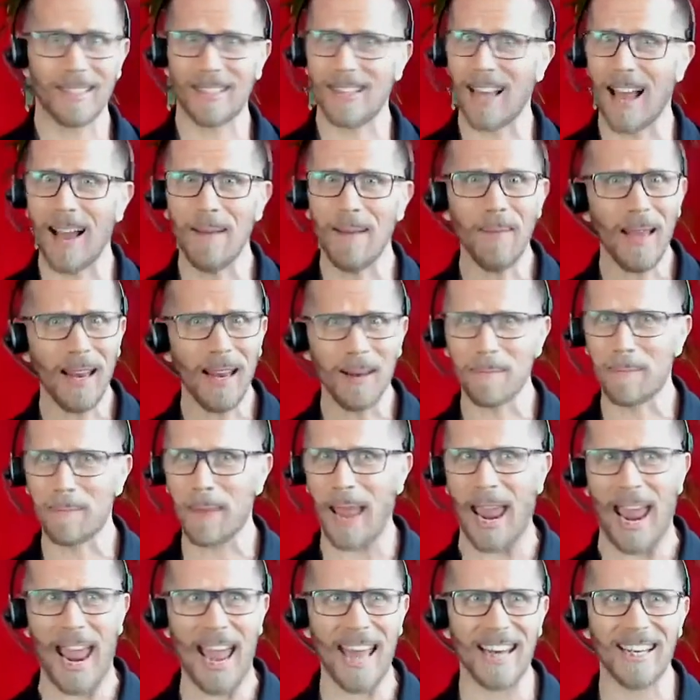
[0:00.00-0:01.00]
I'm not a
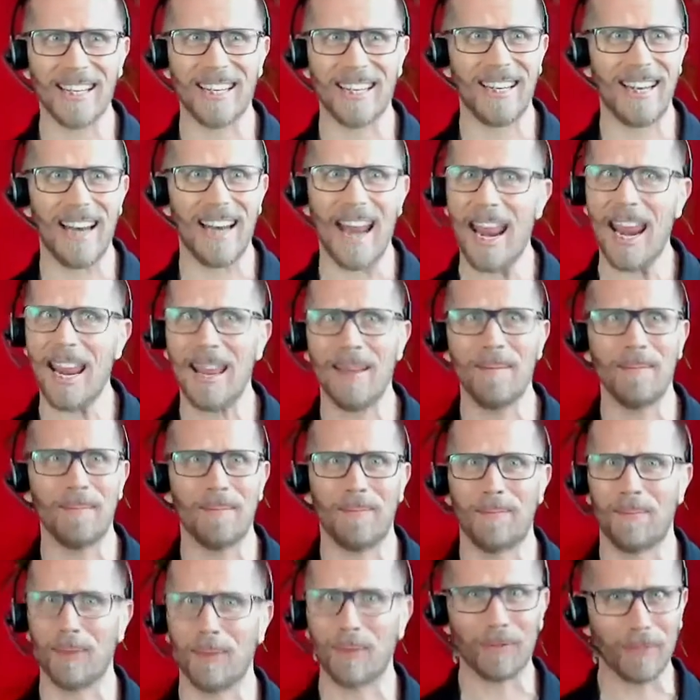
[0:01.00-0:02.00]
band name
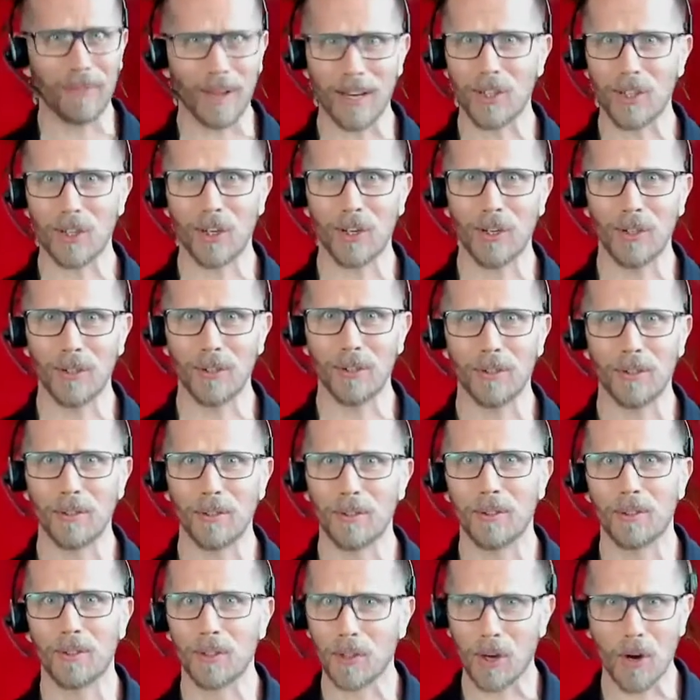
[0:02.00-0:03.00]
professional,
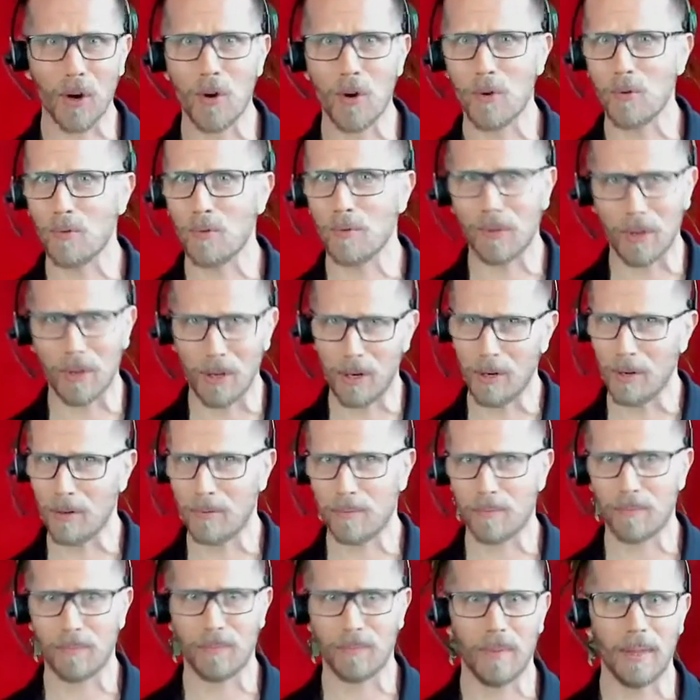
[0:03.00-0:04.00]
so
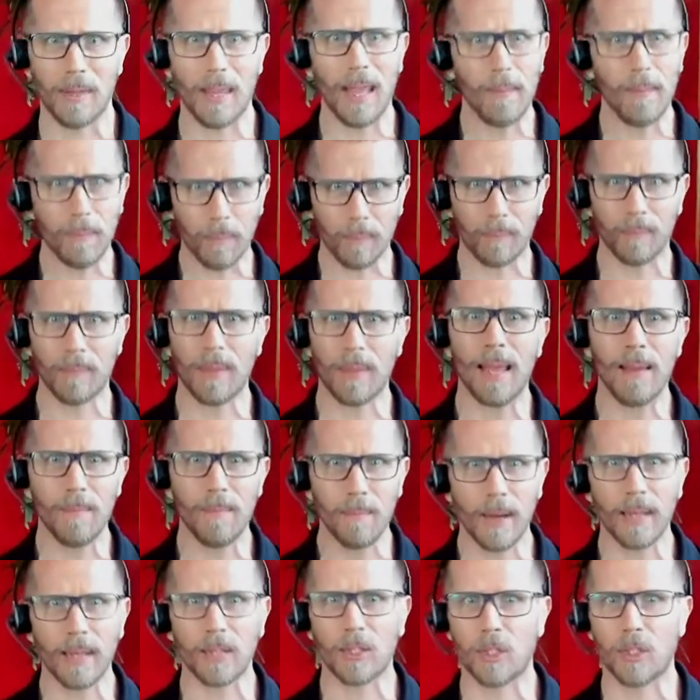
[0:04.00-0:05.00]
they
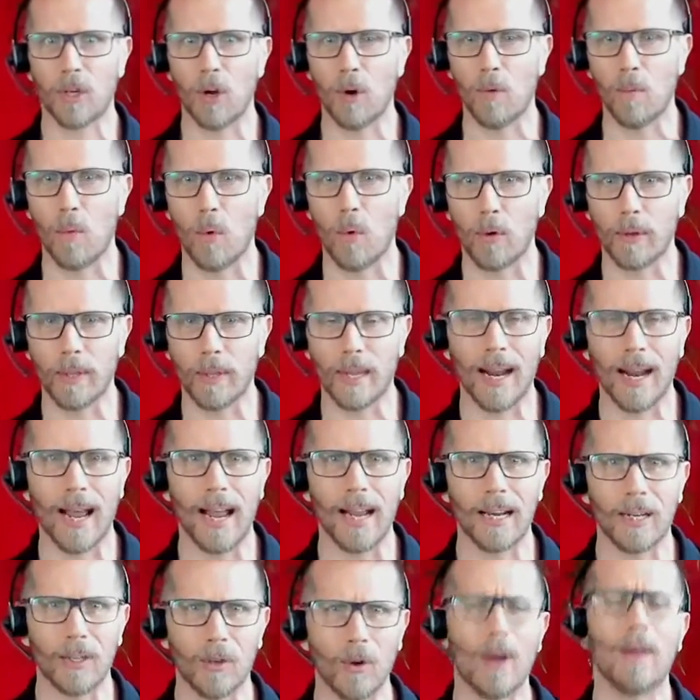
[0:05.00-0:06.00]
must know more than
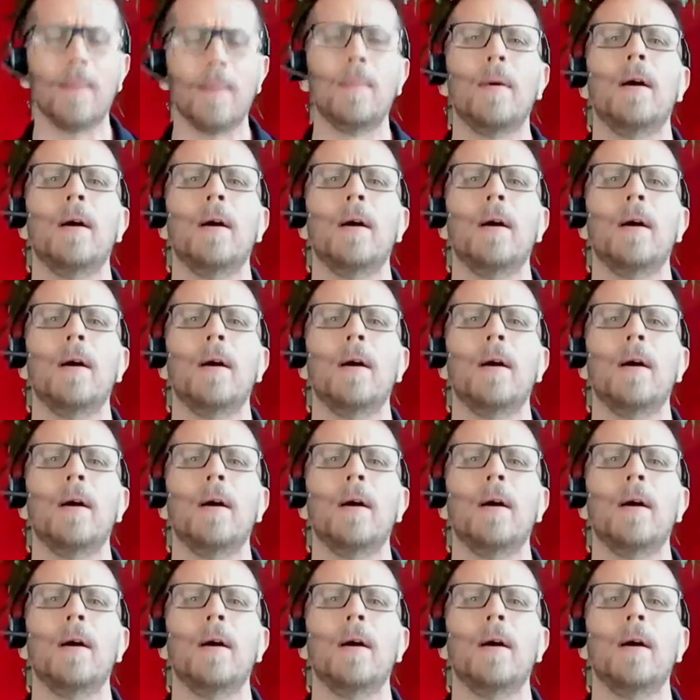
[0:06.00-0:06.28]
I do. I